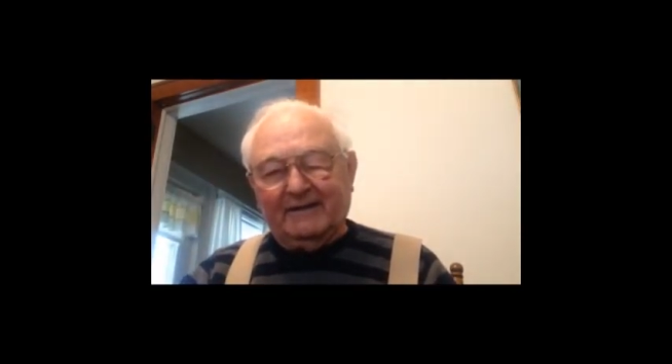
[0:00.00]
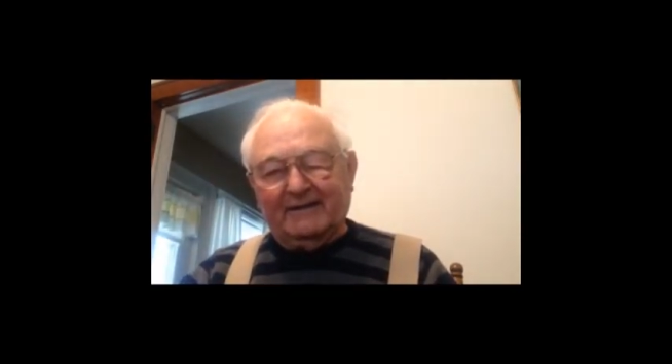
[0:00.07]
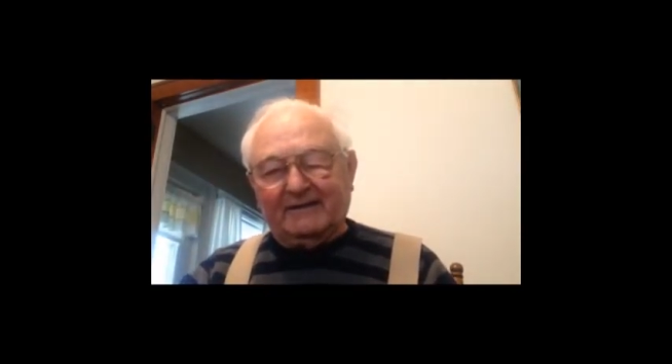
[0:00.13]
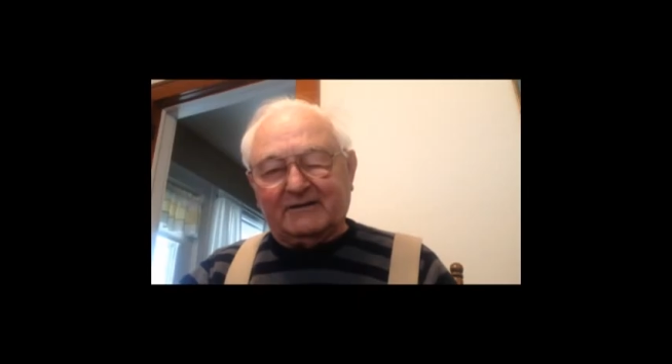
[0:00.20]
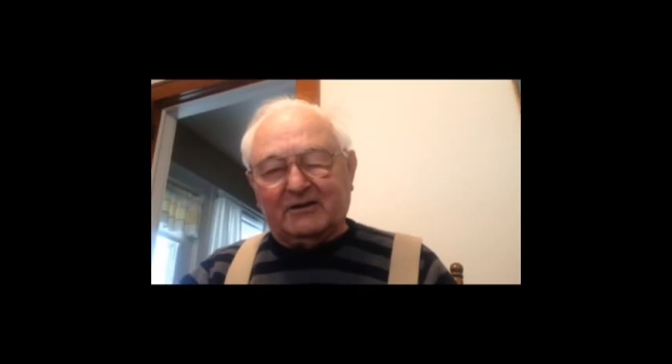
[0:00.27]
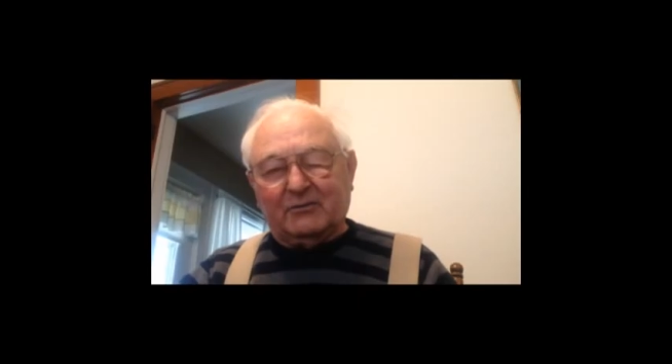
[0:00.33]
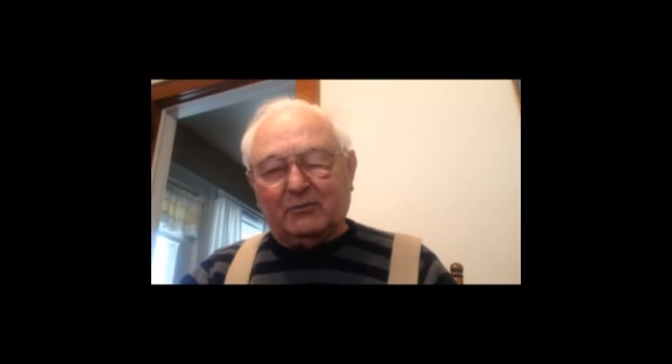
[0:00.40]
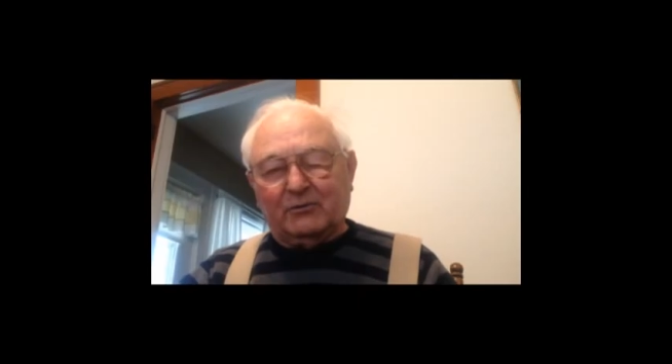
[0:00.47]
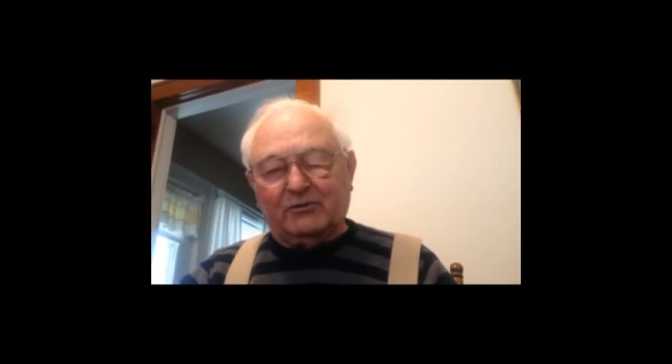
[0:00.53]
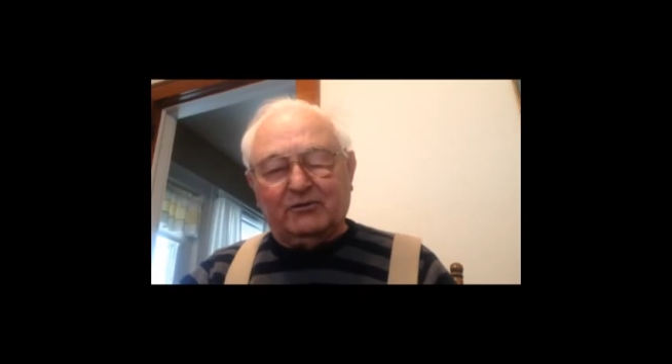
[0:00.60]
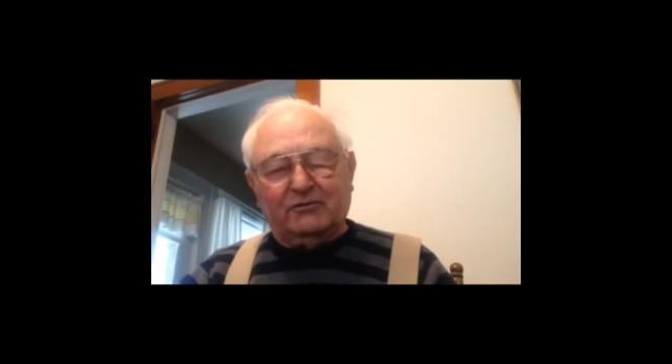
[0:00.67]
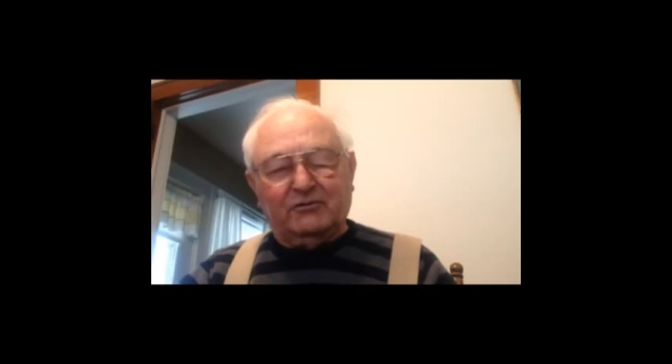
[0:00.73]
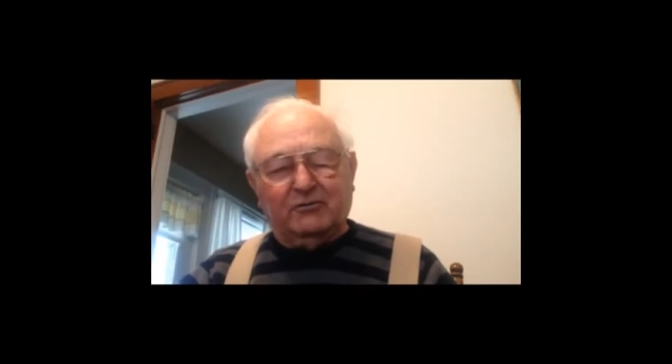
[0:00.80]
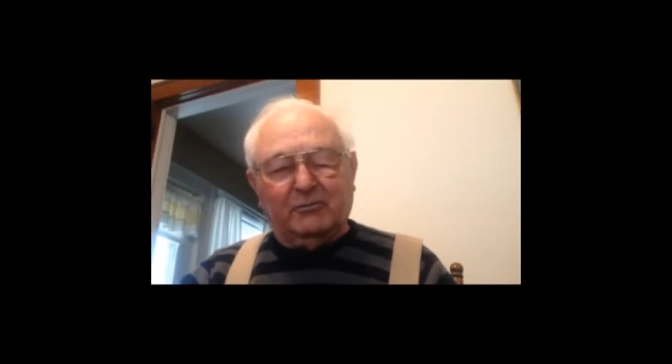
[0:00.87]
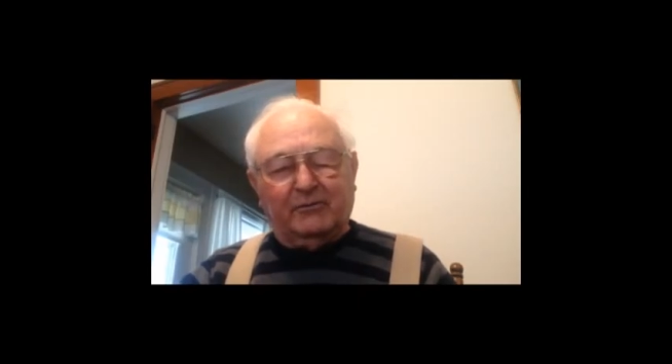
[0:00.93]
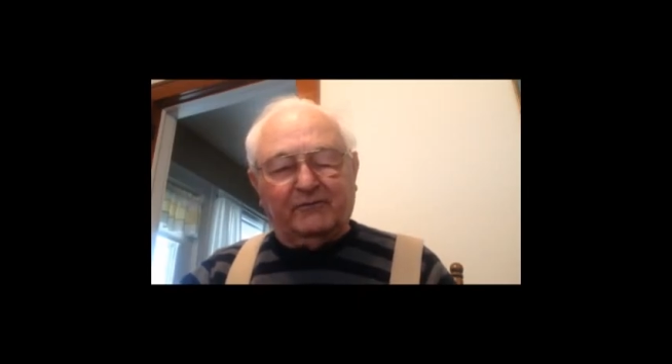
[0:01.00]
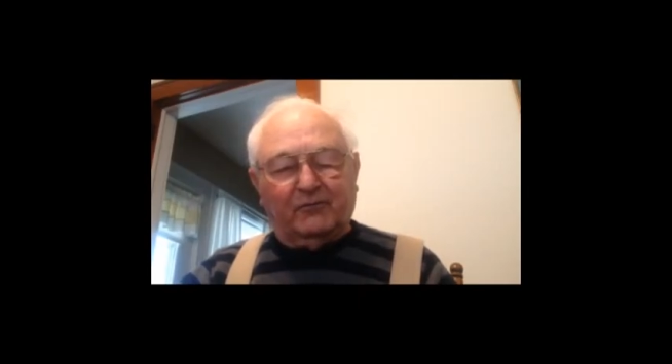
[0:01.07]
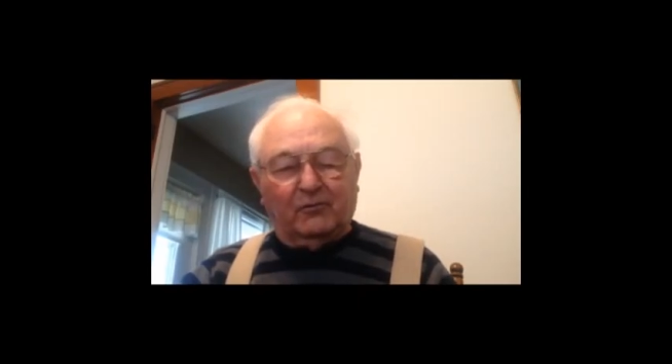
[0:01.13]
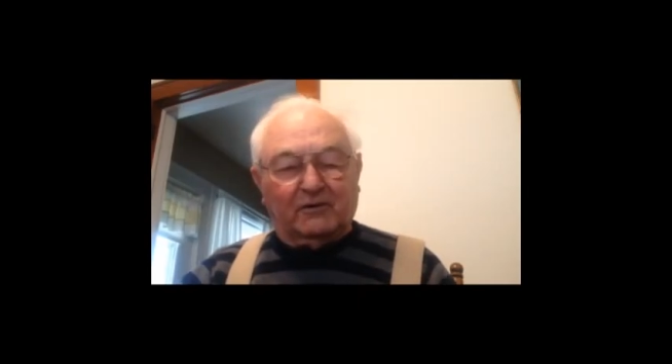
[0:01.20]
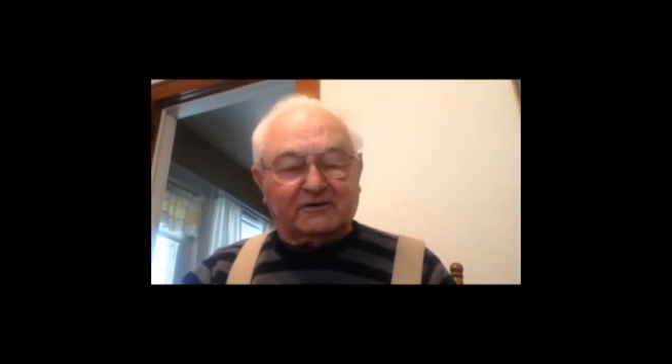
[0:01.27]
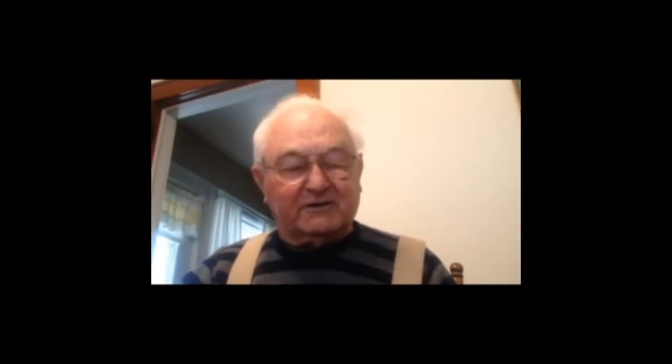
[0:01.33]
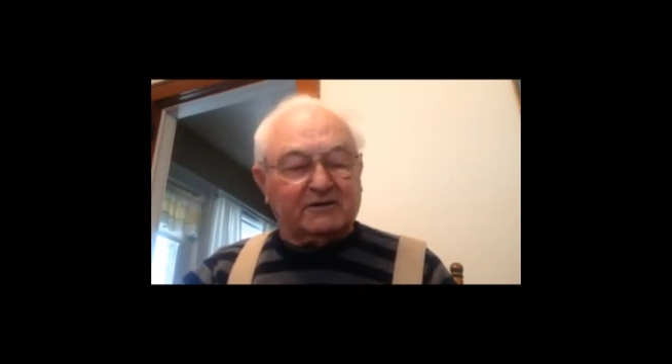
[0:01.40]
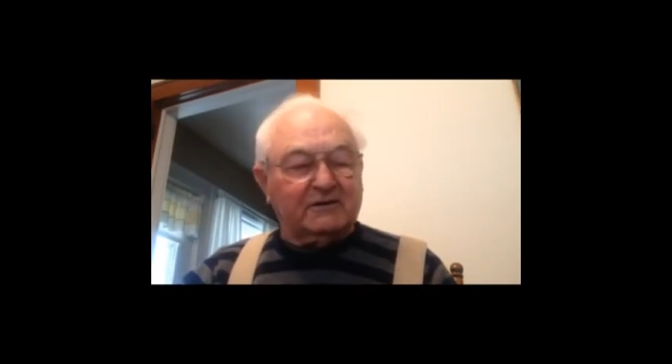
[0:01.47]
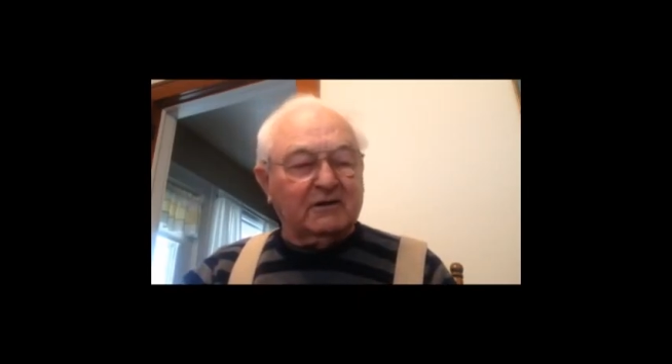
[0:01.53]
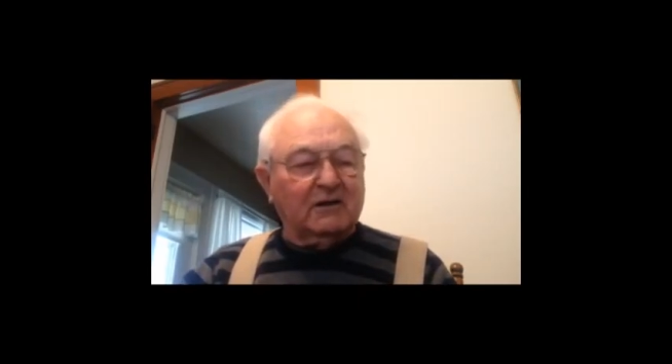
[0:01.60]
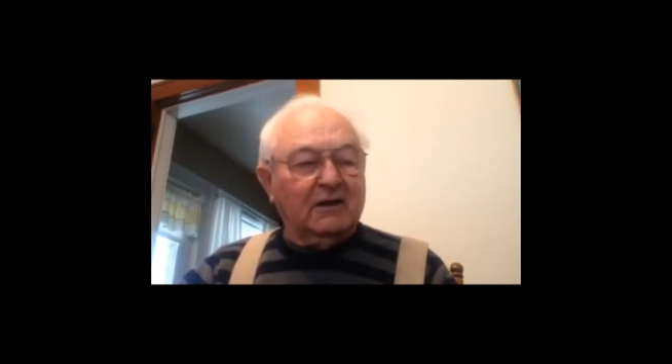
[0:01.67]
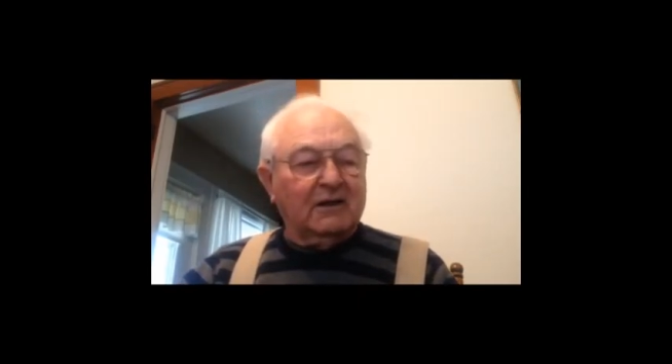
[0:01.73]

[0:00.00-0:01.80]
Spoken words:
He said, what'd you do before? I said,